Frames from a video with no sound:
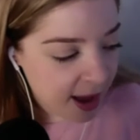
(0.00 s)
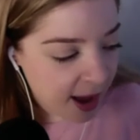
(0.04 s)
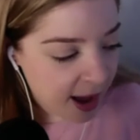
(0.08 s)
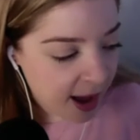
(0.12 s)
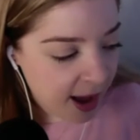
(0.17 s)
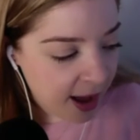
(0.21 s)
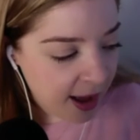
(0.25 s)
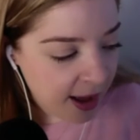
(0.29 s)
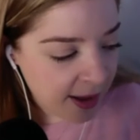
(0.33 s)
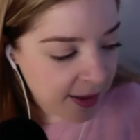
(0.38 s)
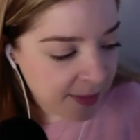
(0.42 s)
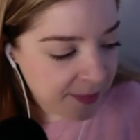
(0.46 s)

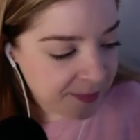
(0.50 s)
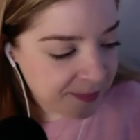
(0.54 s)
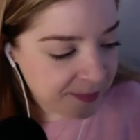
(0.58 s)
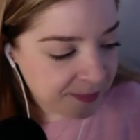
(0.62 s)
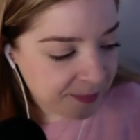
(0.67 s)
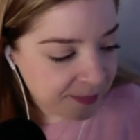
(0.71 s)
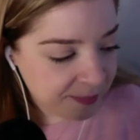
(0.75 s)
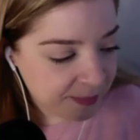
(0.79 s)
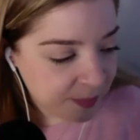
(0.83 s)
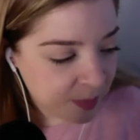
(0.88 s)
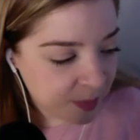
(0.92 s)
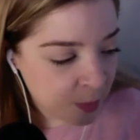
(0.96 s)

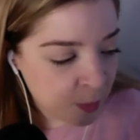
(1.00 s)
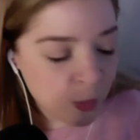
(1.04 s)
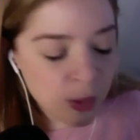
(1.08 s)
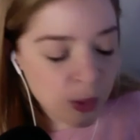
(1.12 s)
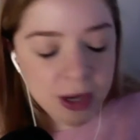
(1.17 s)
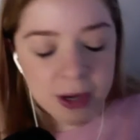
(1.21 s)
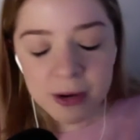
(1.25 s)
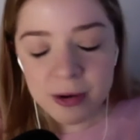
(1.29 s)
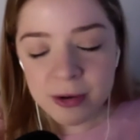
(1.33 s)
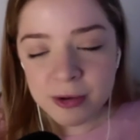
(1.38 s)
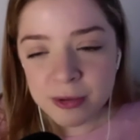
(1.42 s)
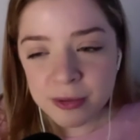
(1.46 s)

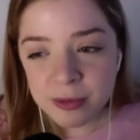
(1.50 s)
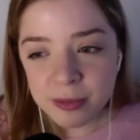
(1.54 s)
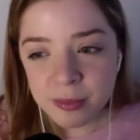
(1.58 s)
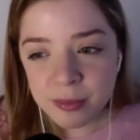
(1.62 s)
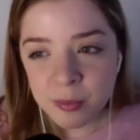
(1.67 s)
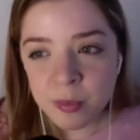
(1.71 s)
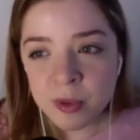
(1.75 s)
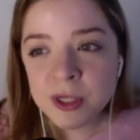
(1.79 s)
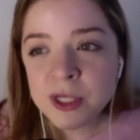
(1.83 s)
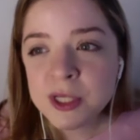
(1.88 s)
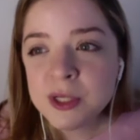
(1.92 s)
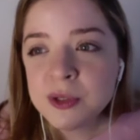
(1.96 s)
Where
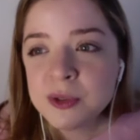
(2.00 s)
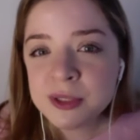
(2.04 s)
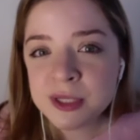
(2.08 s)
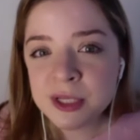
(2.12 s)
do you